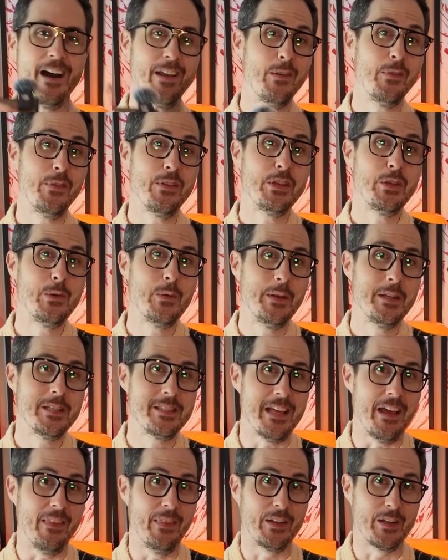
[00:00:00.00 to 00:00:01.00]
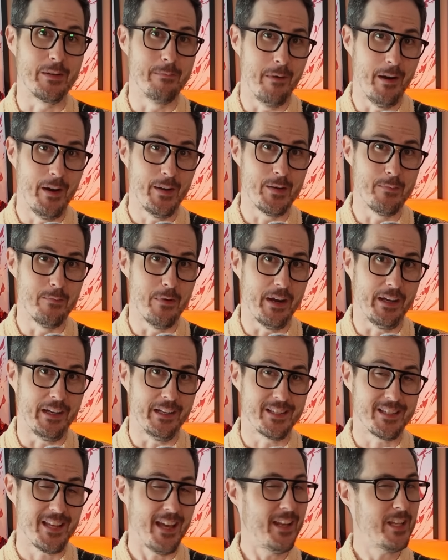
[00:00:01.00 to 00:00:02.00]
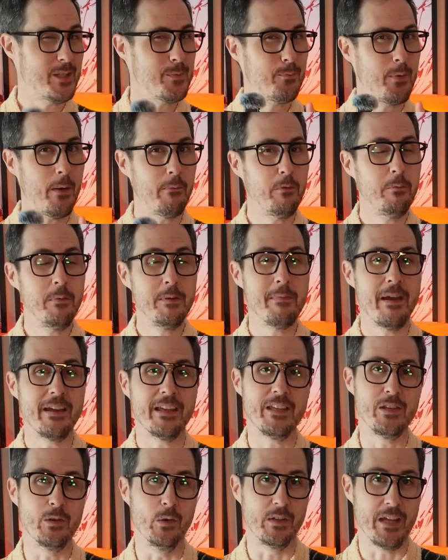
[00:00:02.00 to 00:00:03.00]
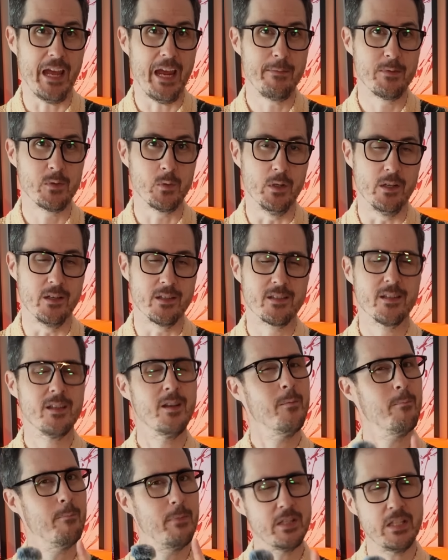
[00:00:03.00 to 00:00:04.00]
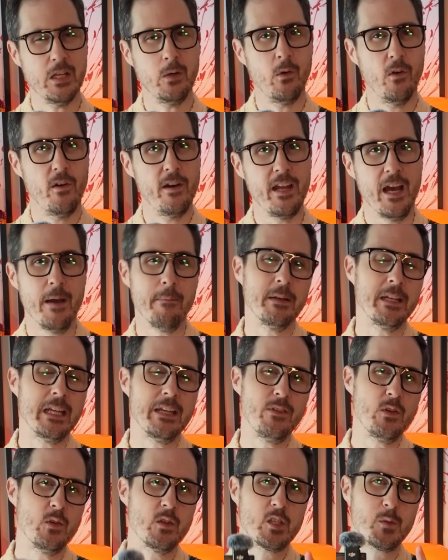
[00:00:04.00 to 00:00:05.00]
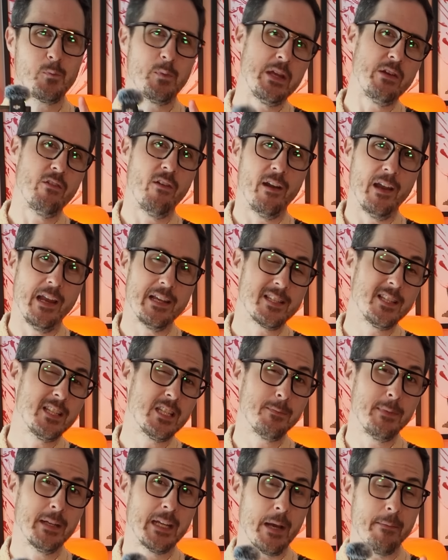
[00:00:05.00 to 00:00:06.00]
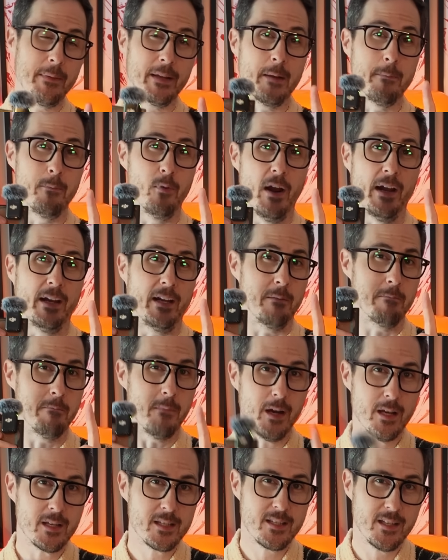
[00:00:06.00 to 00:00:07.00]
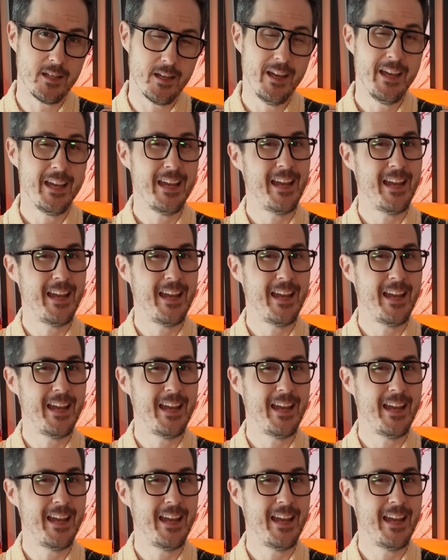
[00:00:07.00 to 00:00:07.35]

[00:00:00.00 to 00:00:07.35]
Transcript: don't think you understand the commander brackets, and it's probably making your games worse. But don't worry, I'm going to give you a speedrun lesson to becoming a bracket master